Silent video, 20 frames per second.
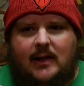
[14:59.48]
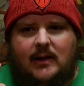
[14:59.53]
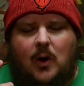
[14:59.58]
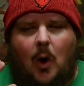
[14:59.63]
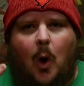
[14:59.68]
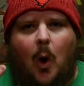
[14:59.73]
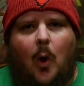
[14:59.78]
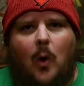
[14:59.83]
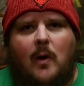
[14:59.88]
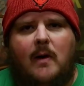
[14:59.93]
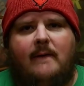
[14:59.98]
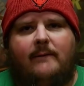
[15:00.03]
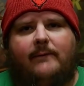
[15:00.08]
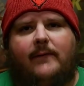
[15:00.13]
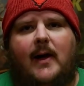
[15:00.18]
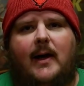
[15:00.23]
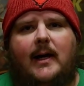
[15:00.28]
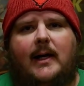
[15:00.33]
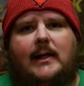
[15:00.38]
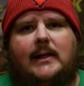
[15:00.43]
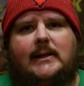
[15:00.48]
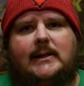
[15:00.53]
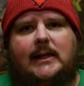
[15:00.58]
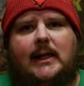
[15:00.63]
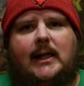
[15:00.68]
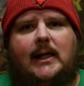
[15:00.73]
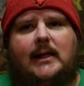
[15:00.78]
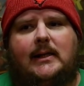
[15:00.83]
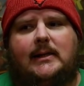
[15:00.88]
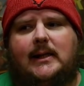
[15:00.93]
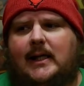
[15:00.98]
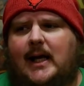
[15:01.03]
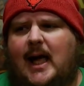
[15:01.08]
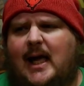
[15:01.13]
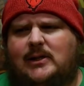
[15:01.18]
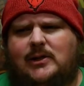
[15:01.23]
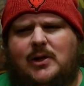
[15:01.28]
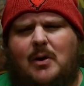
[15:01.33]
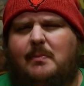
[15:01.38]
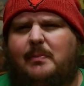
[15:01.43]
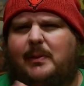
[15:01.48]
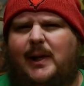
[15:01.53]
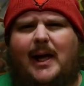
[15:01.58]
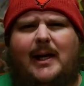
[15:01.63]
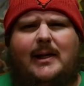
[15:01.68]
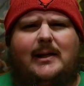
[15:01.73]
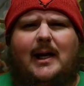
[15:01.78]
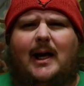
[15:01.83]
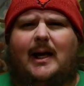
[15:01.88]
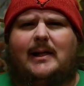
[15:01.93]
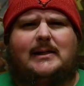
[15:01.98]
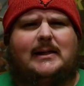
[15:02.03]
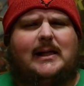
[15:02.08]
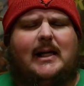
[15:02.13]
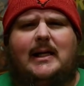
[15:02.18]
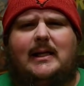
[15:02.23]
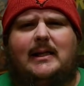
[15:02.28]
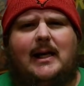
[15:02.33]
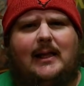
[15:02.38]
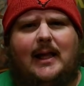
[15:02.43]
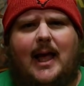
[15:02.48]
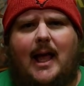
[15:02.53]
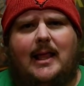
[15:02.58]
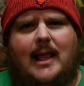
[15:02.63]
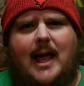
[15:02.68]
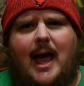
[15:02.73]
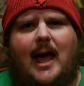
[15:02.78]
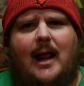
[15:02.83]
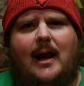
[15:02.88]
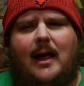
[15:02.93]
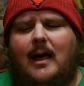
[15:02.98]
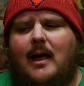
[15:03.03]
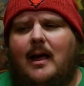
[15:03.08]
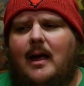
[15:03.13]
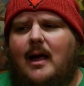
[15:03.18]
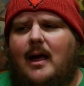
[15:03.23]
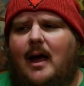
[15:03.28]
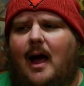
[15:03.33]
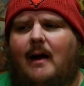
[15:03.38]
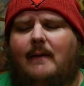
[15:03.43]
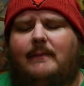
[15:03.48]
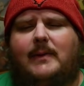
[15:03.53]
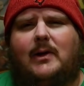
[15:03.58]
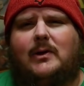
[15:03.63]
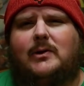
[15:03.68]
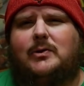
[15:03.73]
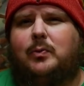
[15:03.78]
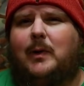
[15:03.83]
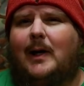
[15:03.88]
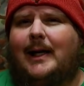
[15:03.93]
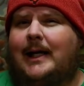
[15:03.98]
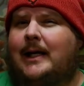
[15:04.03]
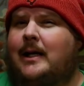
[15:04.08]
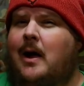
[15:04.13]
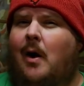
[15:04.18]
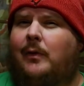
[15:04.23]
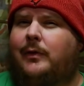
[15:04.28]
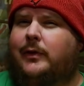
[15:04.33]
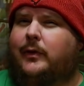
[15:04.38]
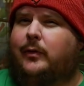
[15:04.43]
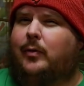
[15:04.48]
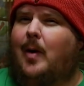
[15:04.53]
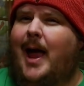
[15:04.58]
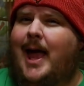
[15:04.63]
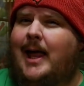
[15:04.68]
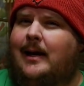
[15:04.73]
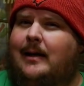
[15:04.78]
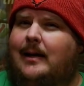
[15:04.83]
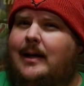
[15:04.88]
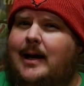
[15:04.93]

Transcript: horrifying scenes. It has no blood, guts, anything like that. Um, there's really no threat